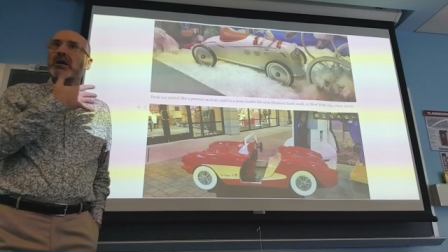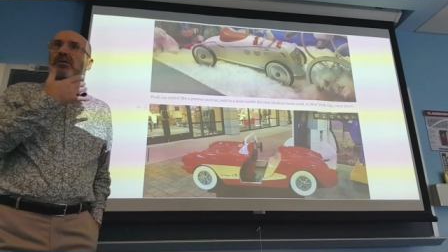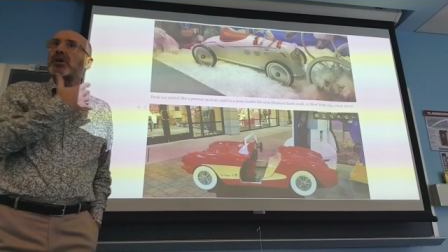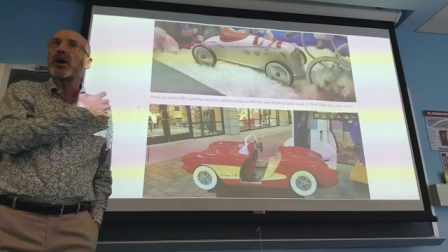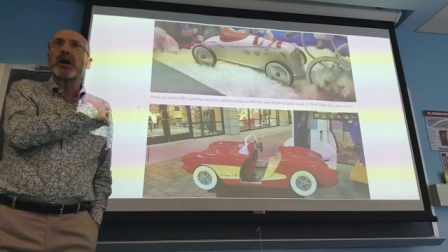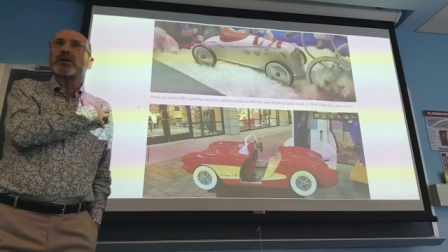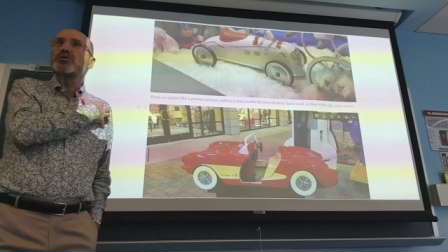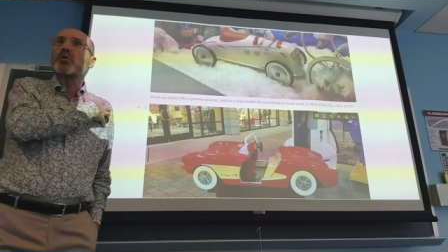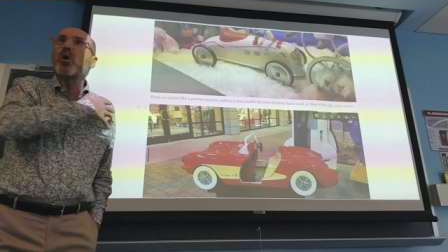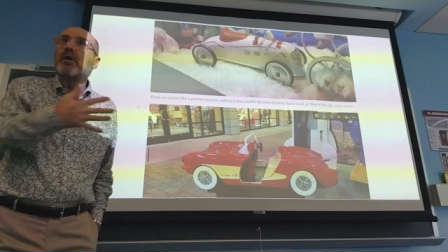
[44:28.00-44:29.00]
the car
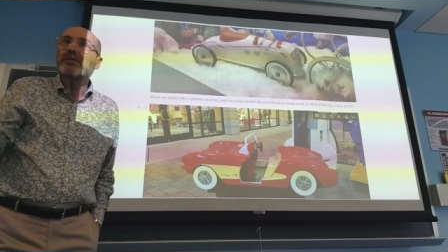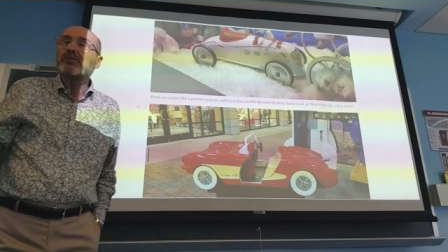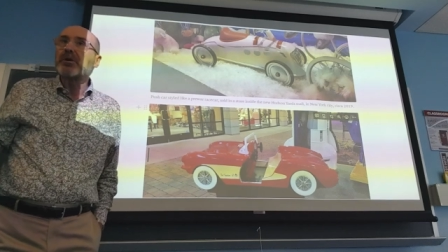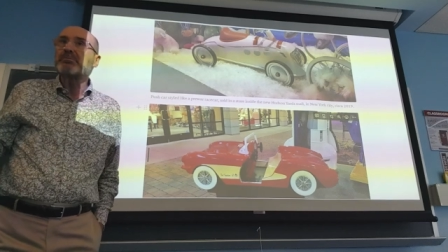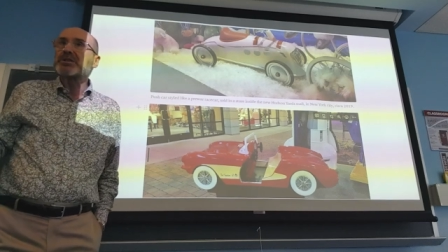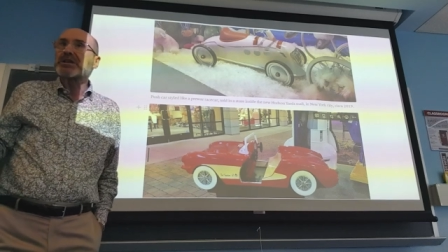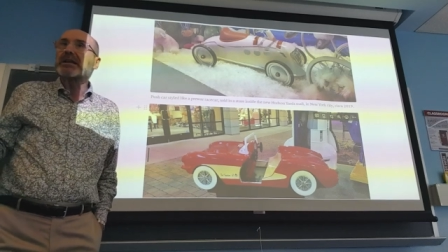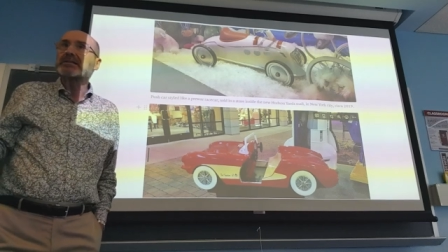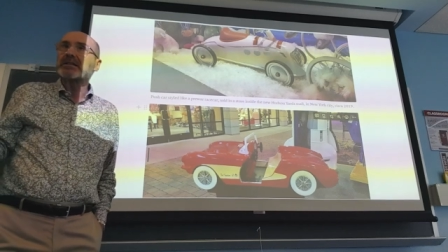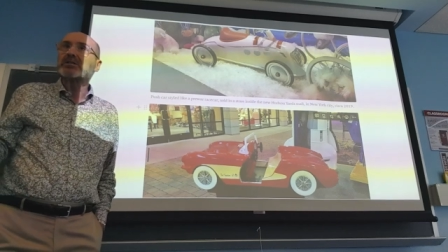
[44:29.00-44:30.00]
is
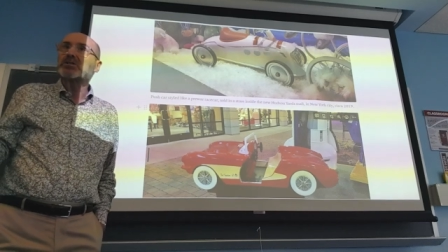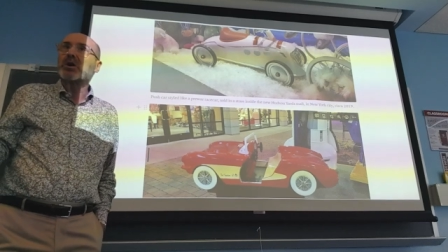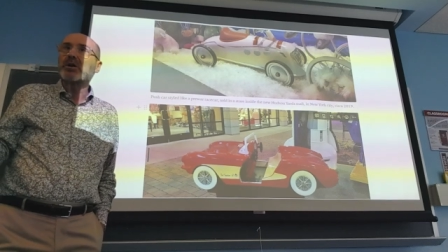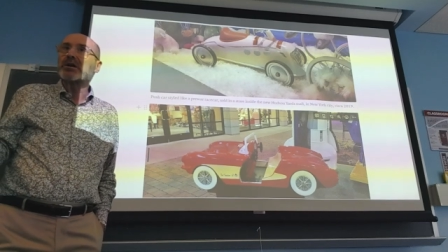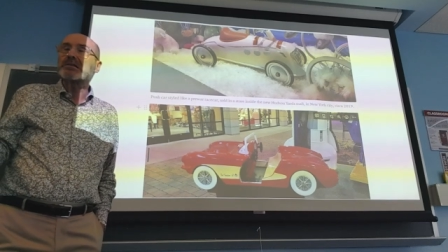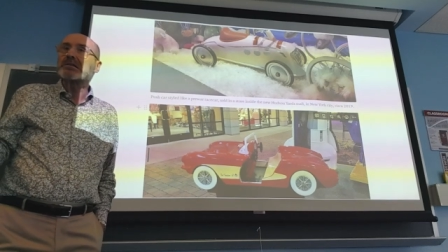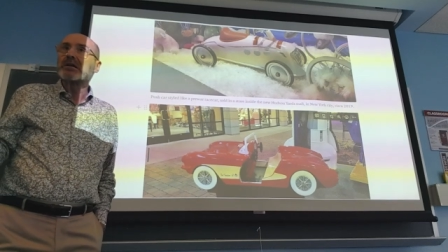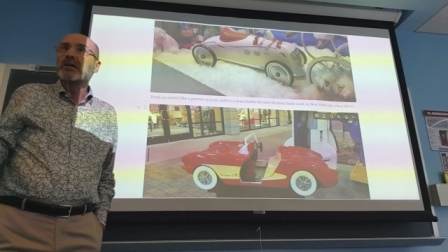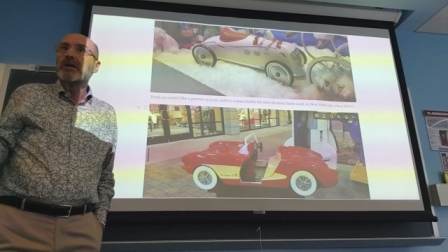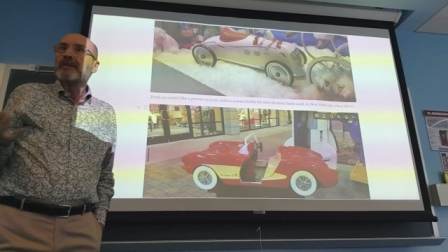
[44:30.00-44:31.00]
overrepresented in toys
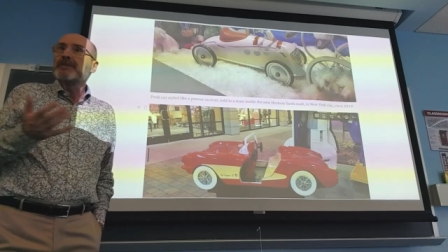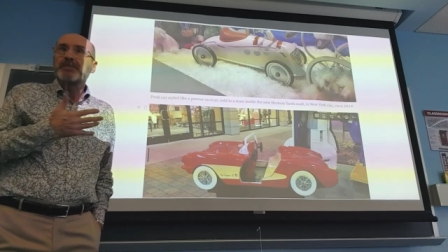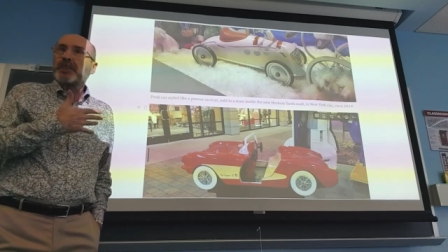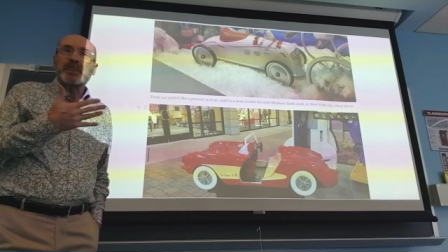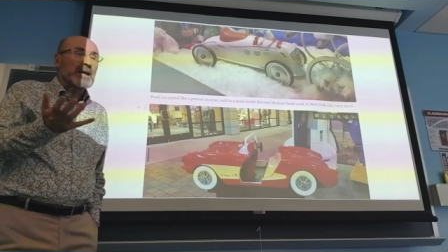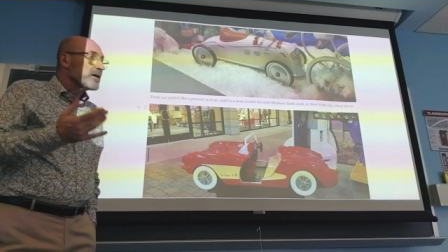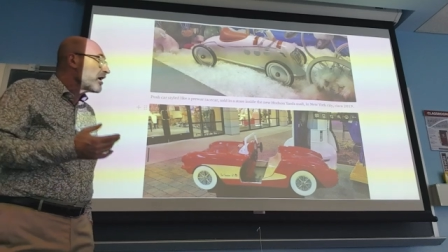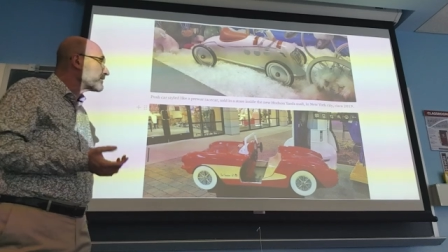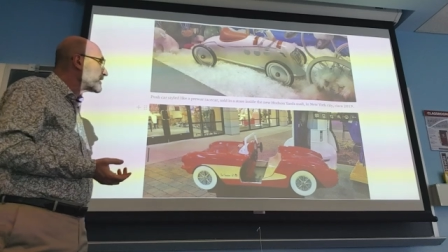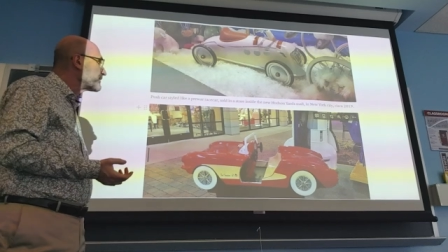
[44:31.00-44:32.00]

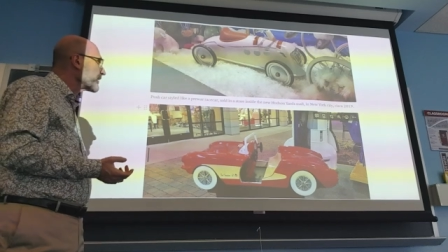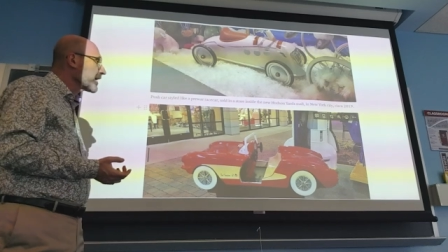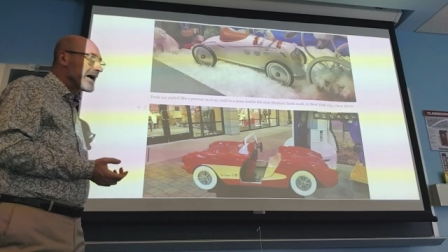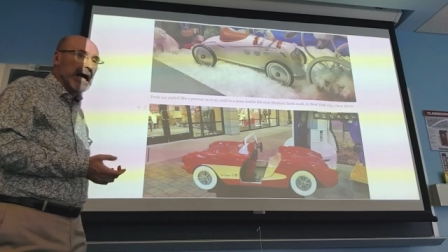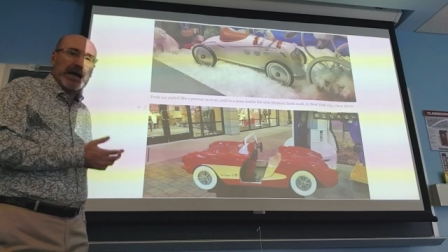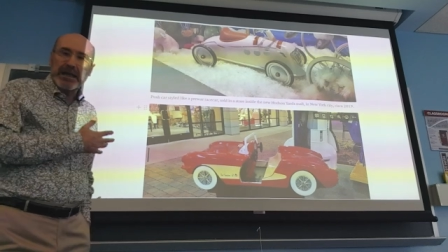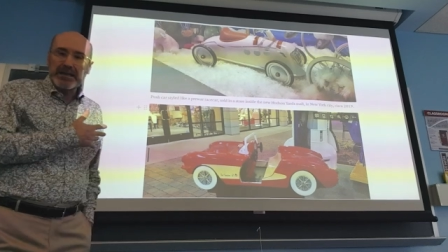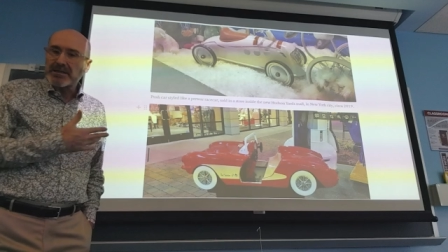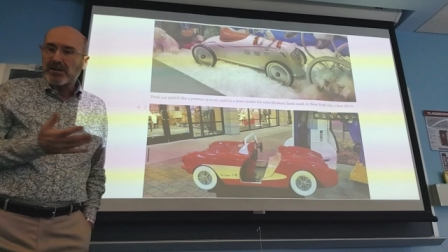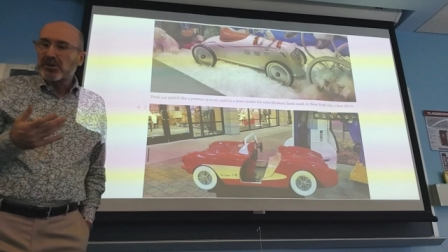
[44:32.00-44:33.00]
of different
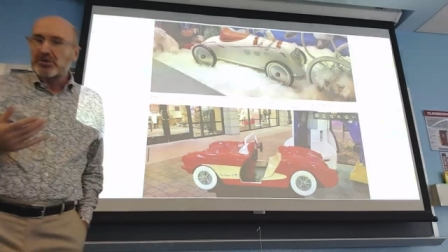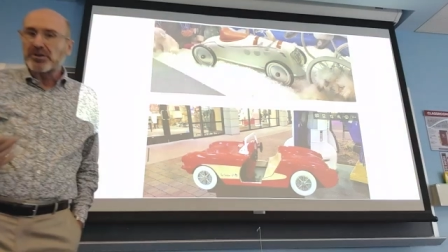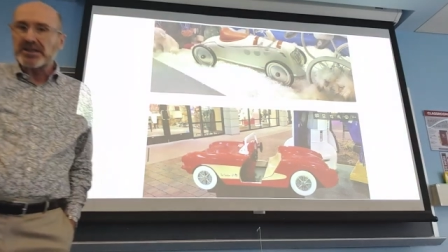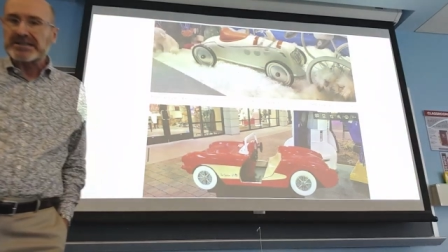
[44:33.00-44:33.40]
kinds to this